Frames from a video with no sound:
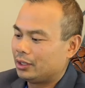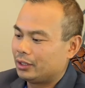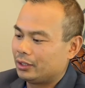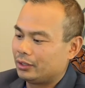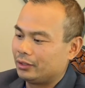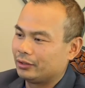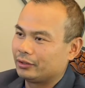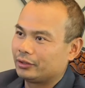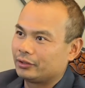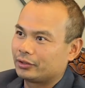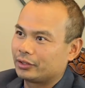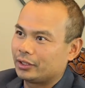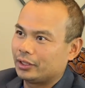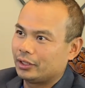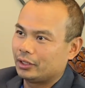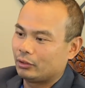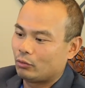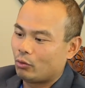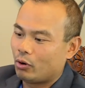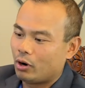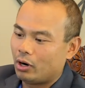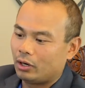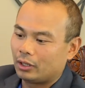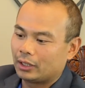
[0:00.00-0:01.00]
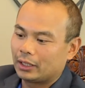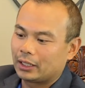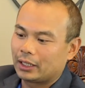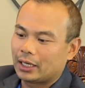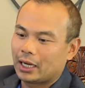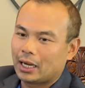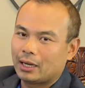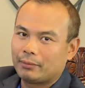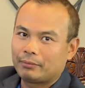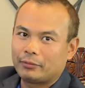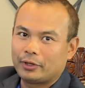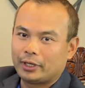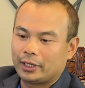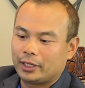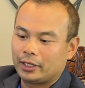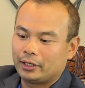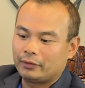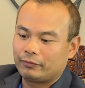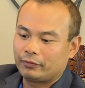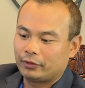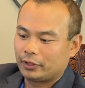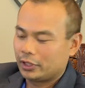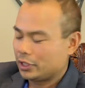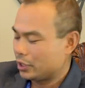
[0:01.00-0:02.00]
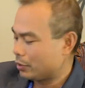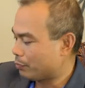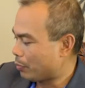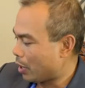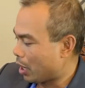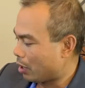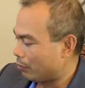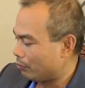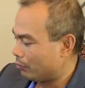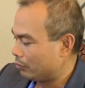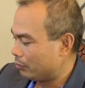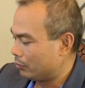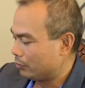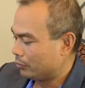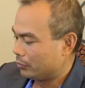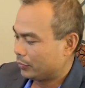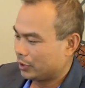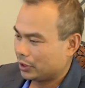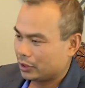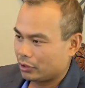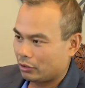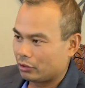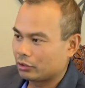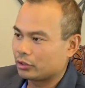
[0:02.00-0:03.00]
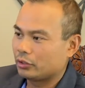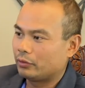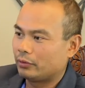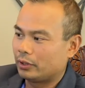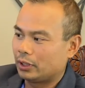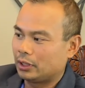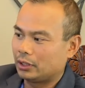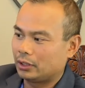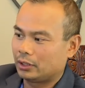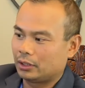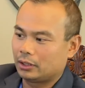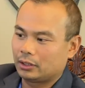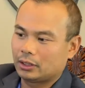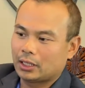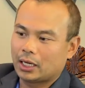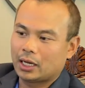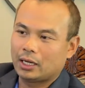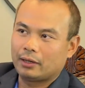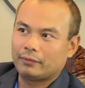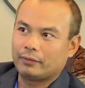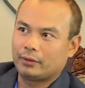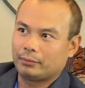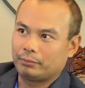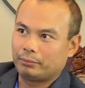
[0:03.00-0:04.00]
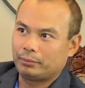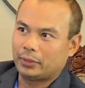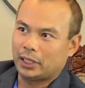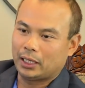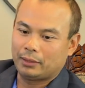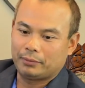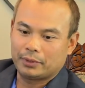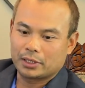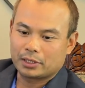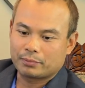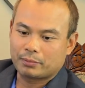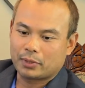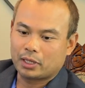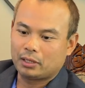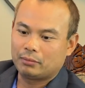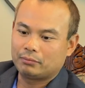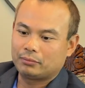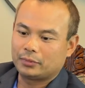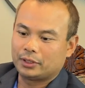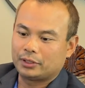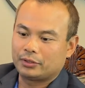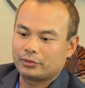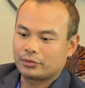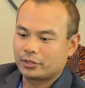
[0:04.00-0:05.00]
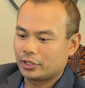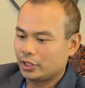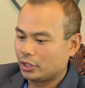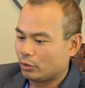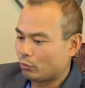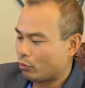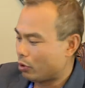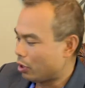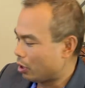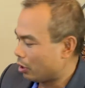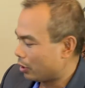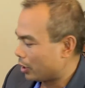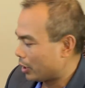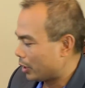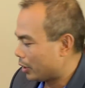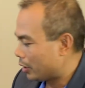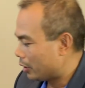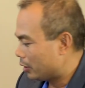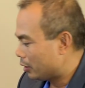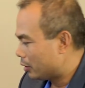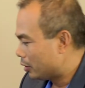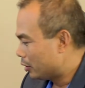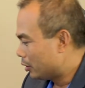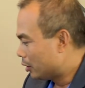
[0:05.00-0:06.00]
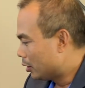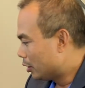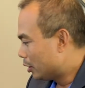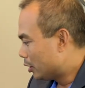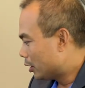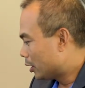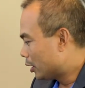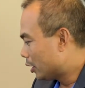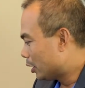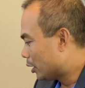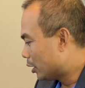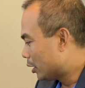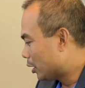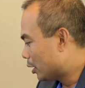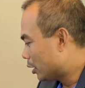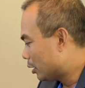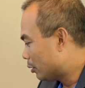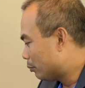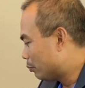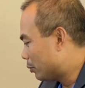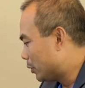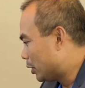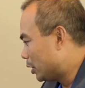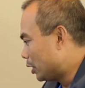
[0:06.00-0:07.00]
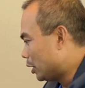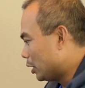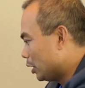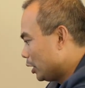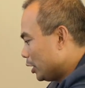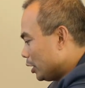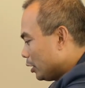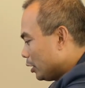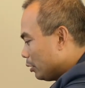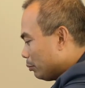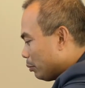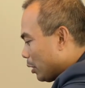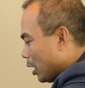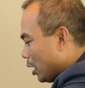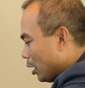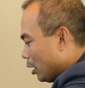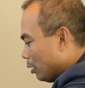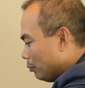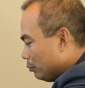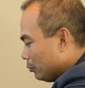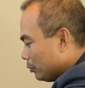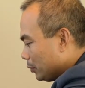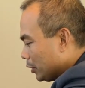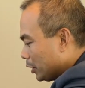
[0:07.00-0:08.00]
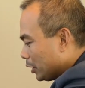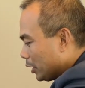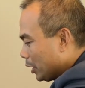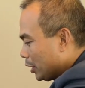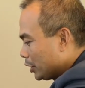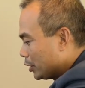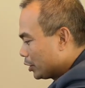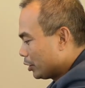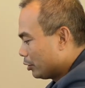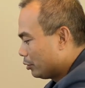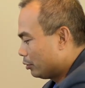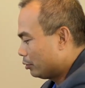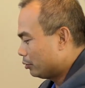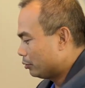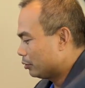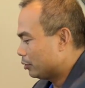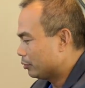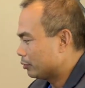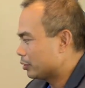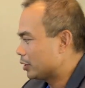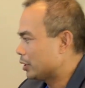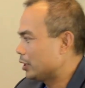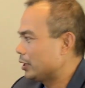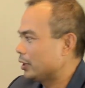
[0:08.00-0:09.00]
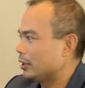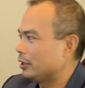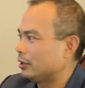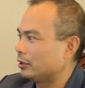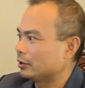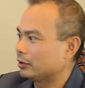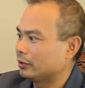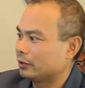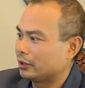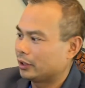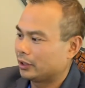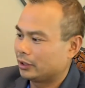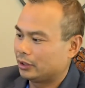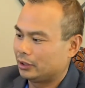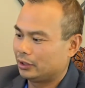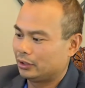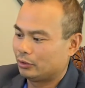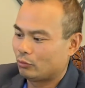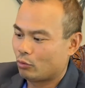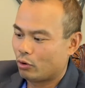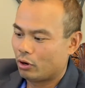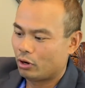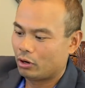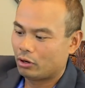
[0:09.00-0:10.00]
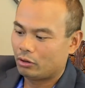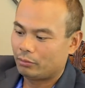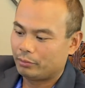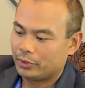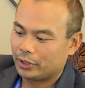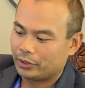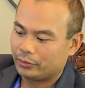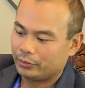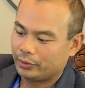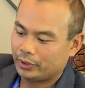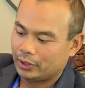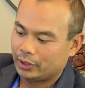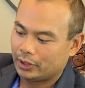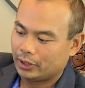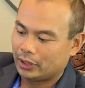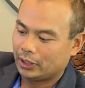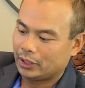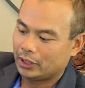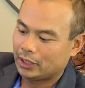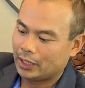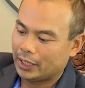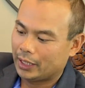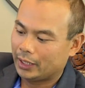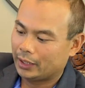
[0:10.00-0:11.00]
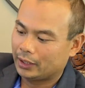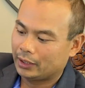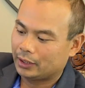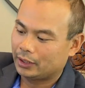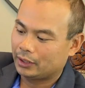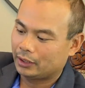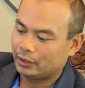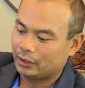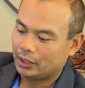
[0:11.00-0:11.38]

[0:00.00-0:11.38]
You know, there's a wall on the cap right here for this pump. This is also another type of pipeless pump. Right. You see a wall there. And the earlier pump that I showed, you see also there a wall between the inlet